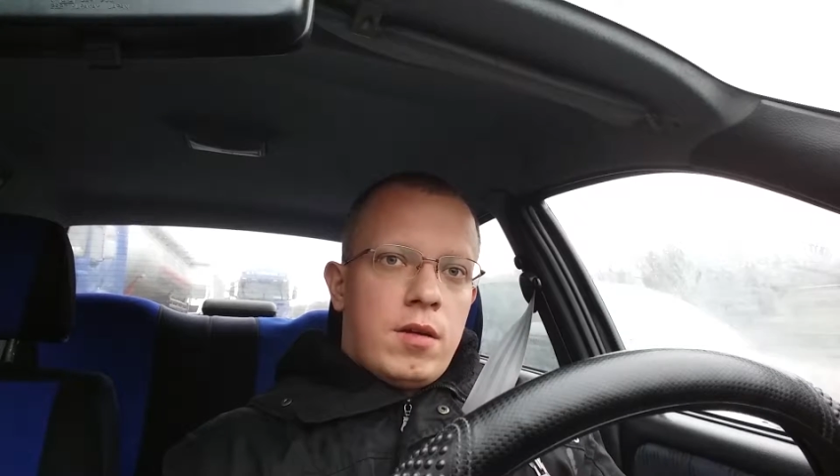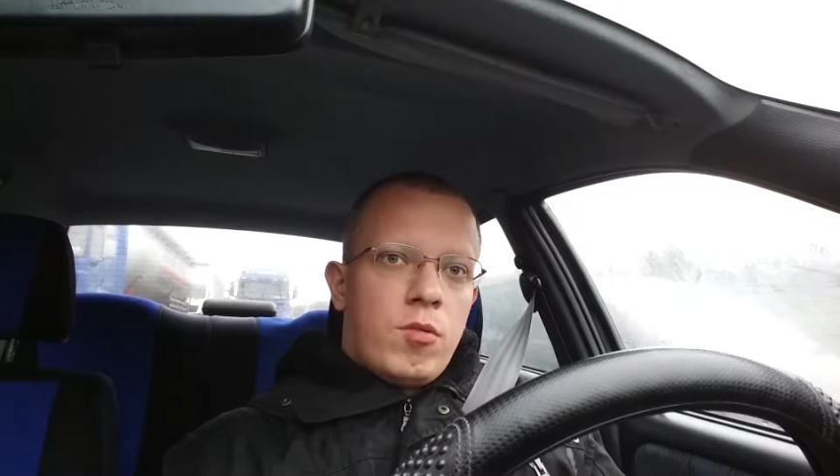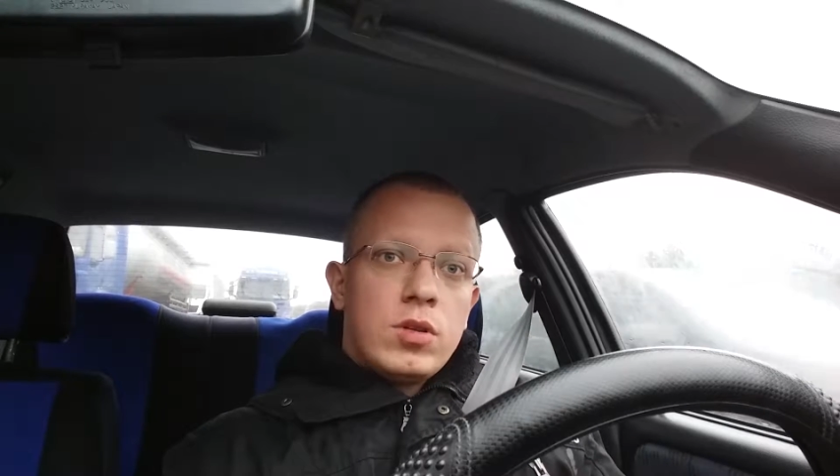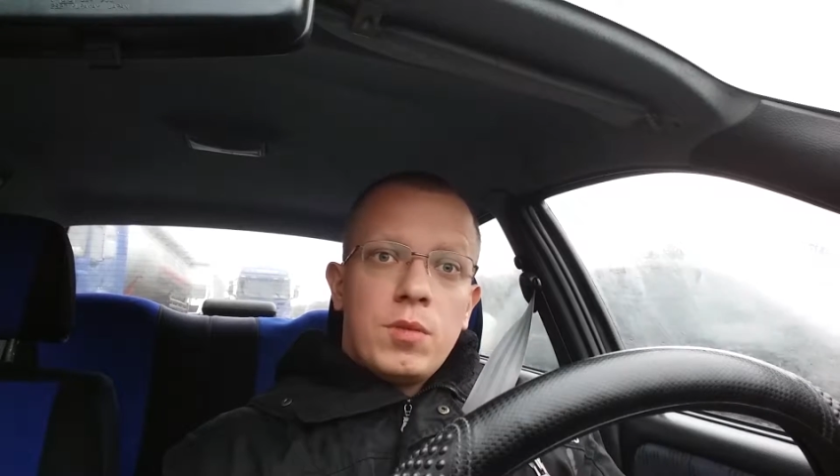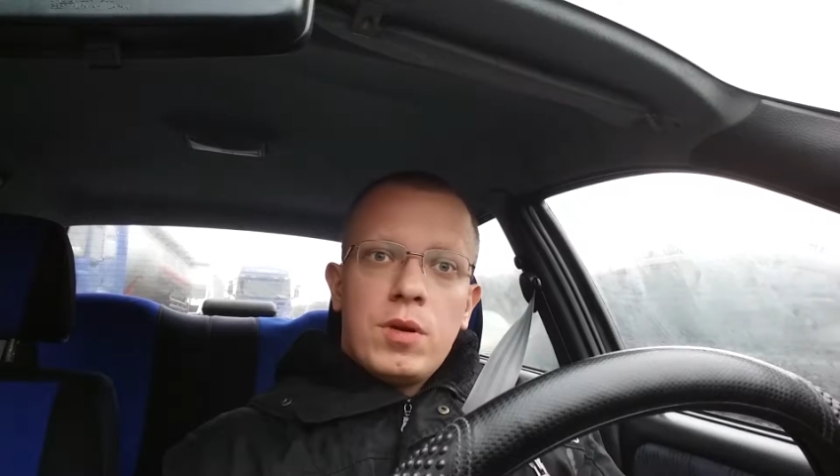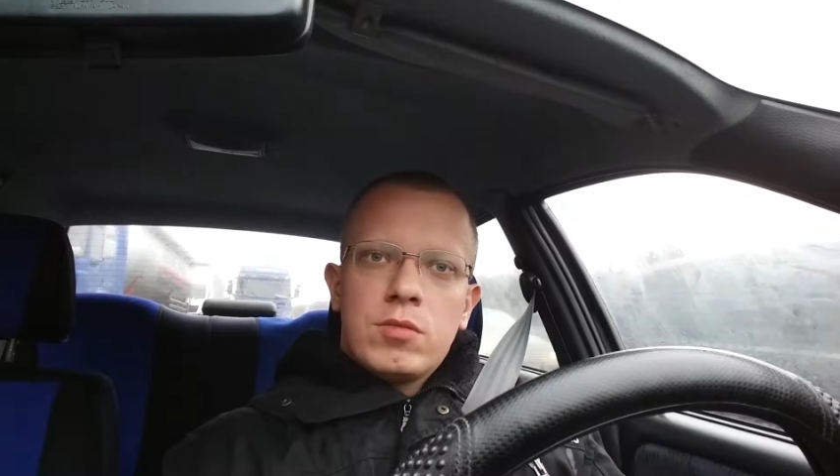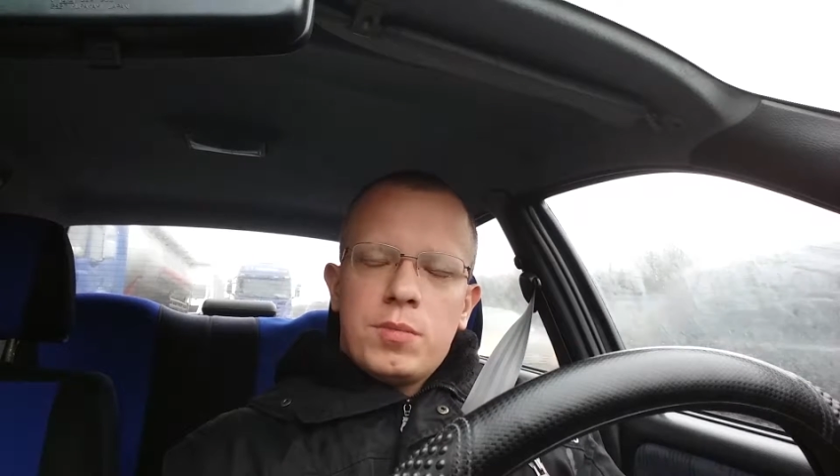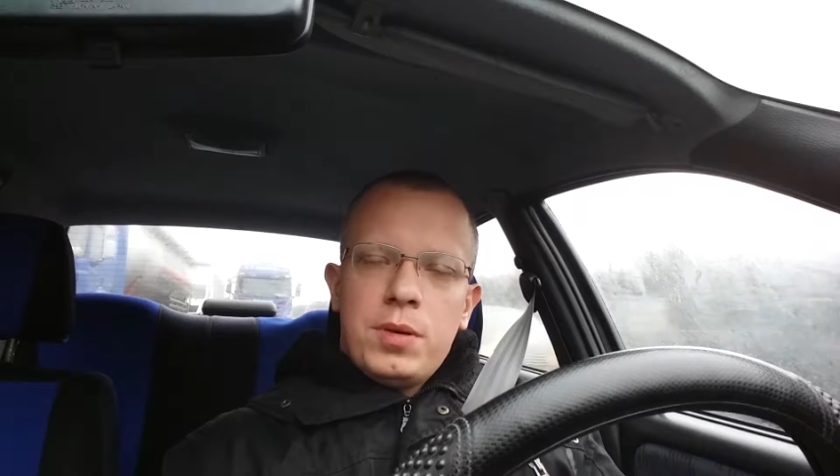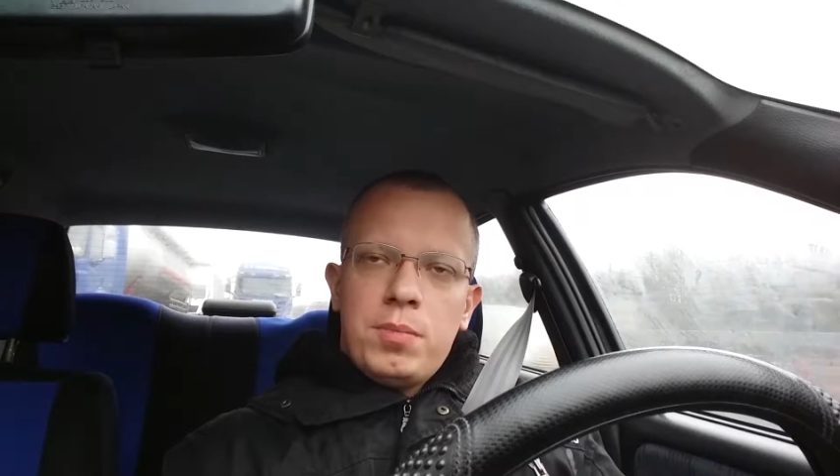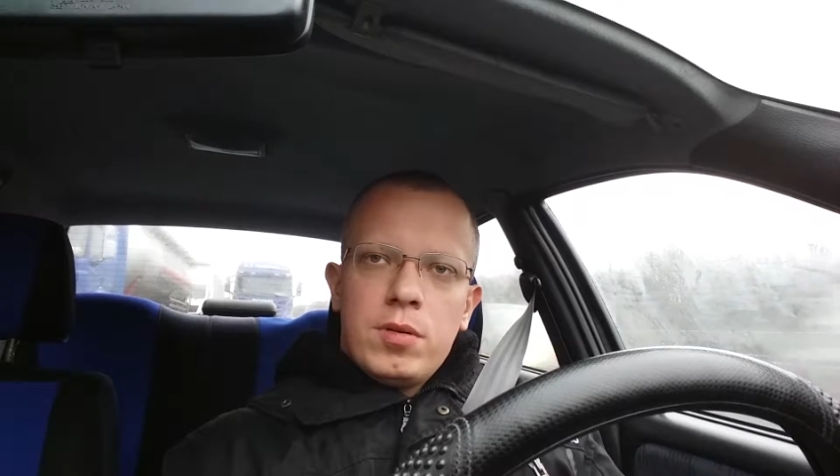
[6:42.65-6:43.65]
What about the
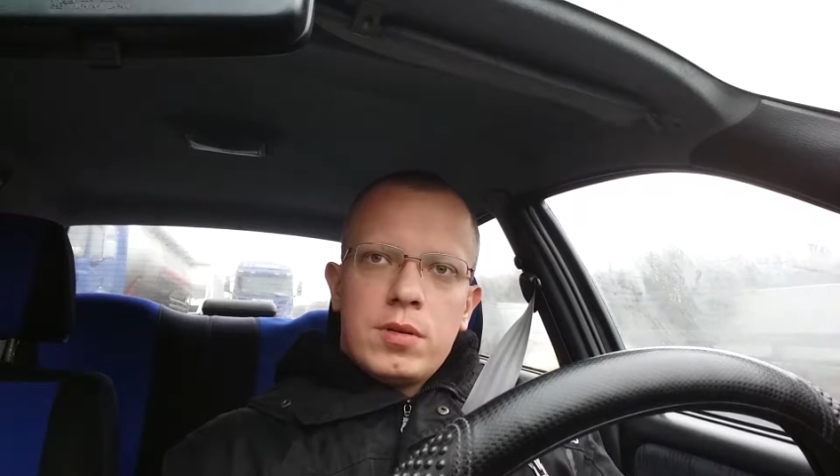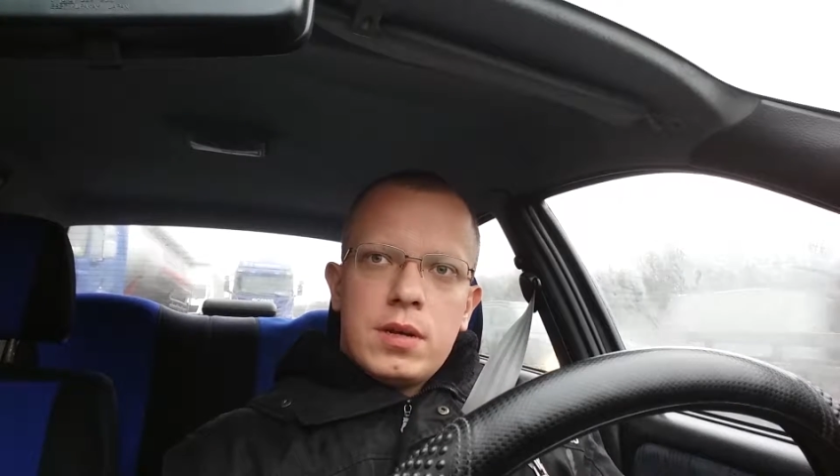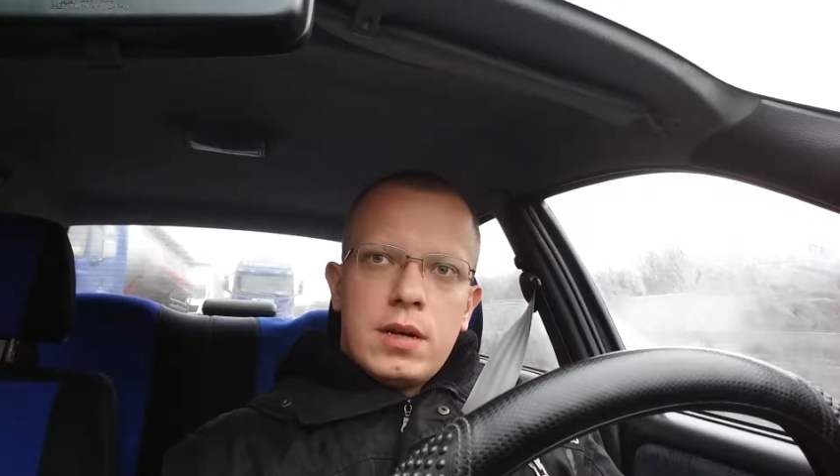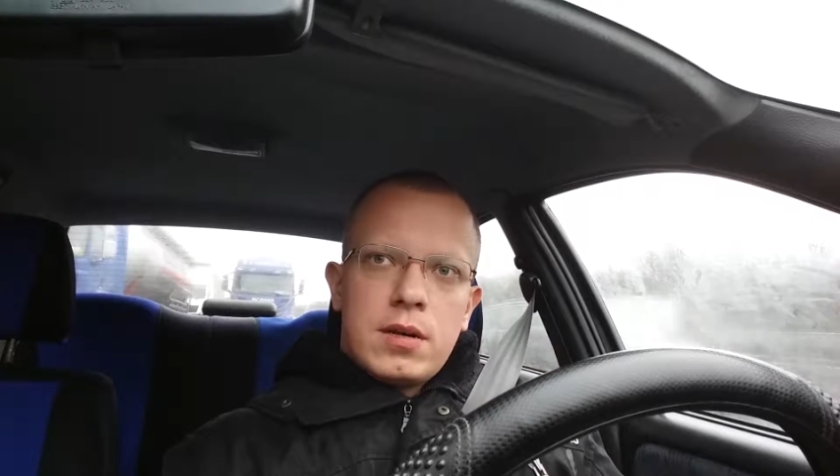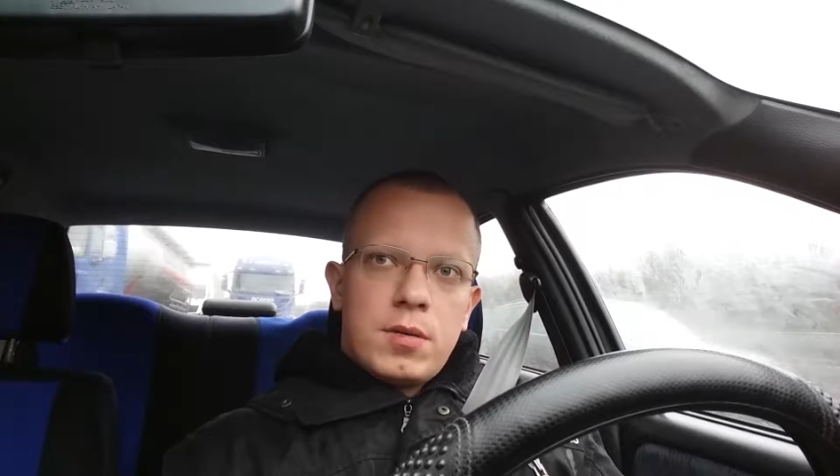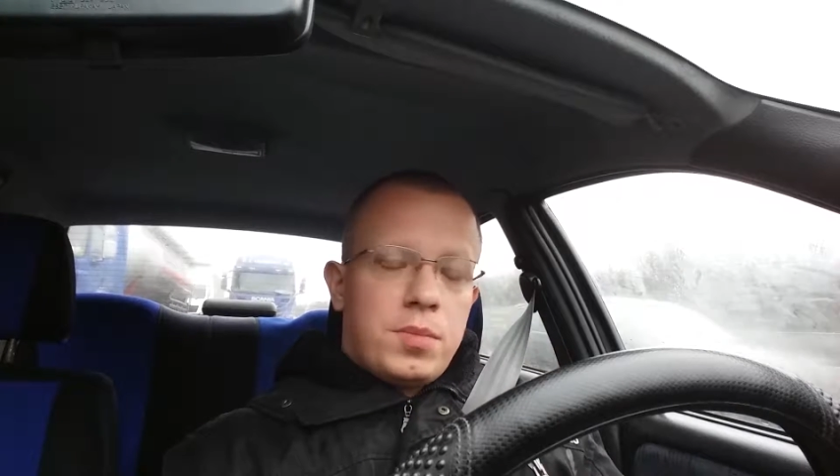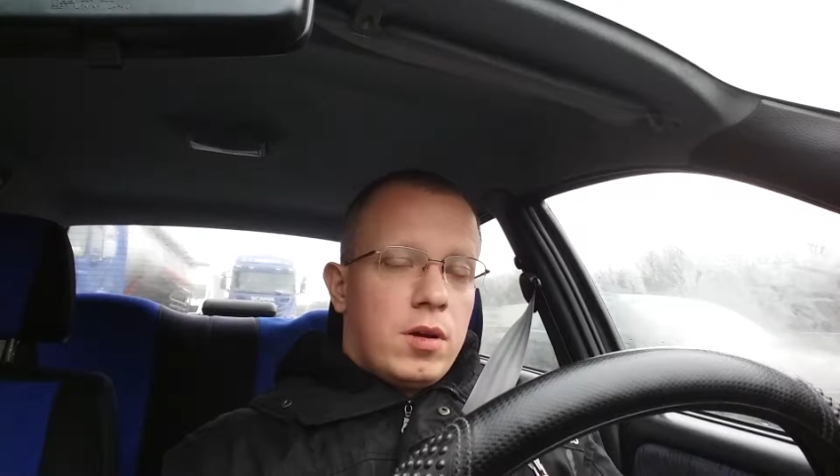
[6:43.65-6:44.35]
people there?